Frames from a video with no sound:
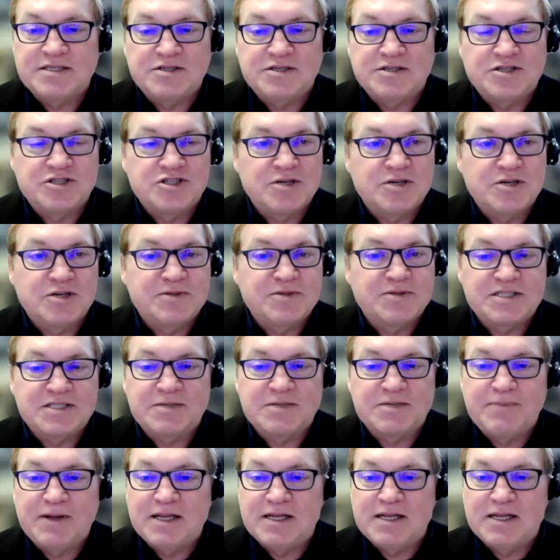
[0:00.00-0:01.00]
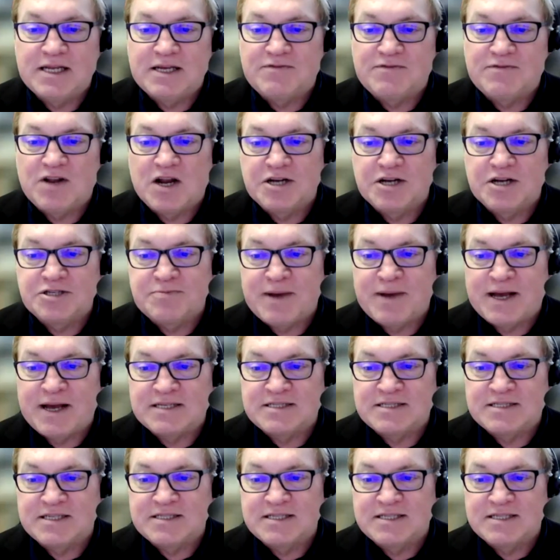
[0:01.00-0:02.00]
to determine the stability of large
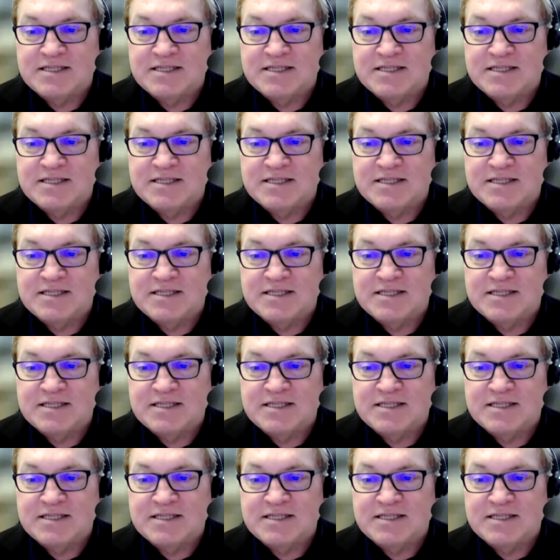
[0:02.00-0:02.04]
masses